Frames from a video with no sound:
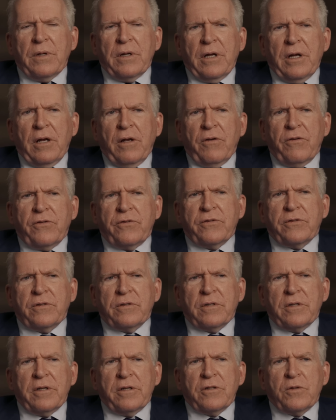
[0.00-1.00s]

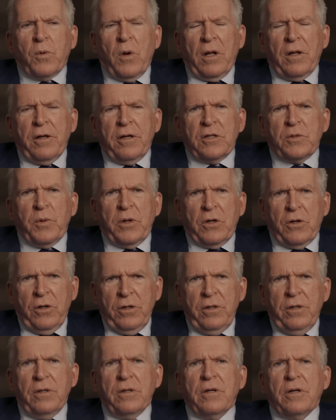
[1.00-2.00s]
as quickly as we
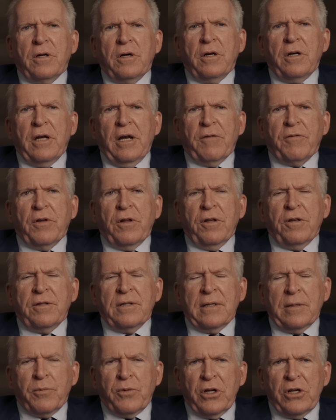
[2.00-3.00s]
could after the
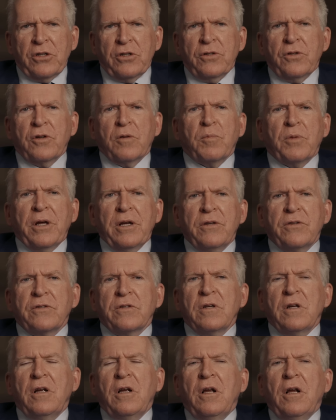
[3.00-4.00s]
deliberation took
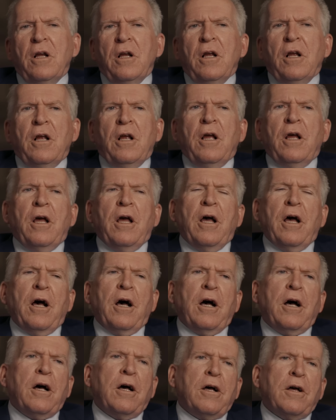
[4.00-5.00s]
place.
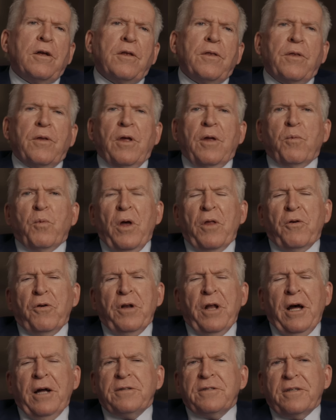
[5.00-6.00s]
And whether or
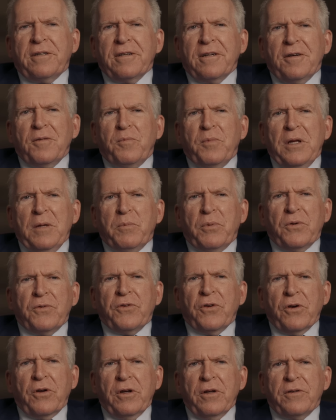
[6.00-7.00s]
not people
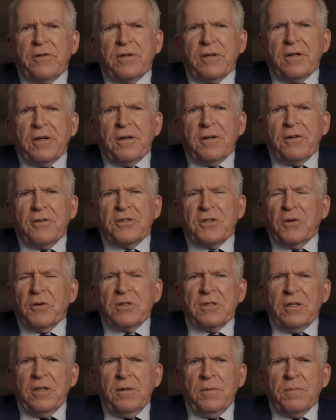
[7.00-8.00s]
took it
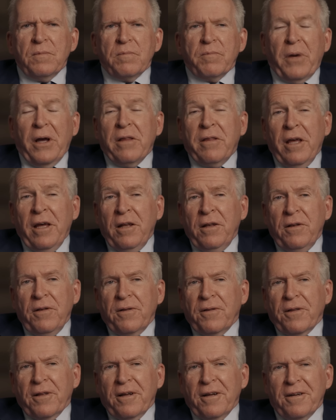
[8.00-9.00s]
seriously, by
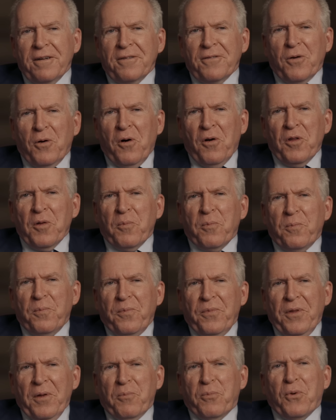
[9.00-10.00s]
then all
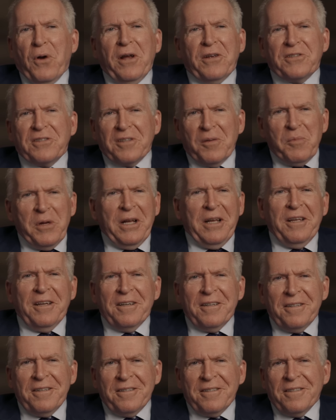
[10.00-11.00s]
the press, the
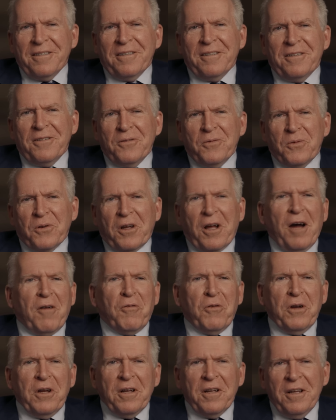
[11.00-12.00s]
media were
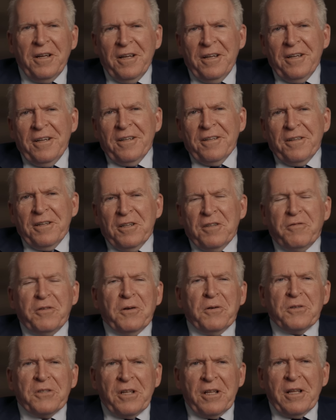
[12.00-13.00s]
covering the
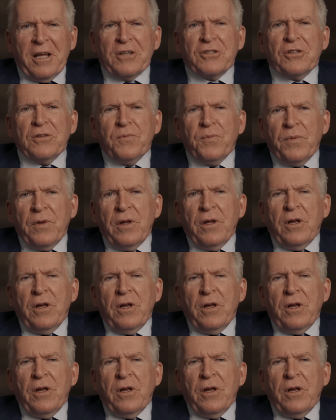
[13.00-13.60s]
interference in the election.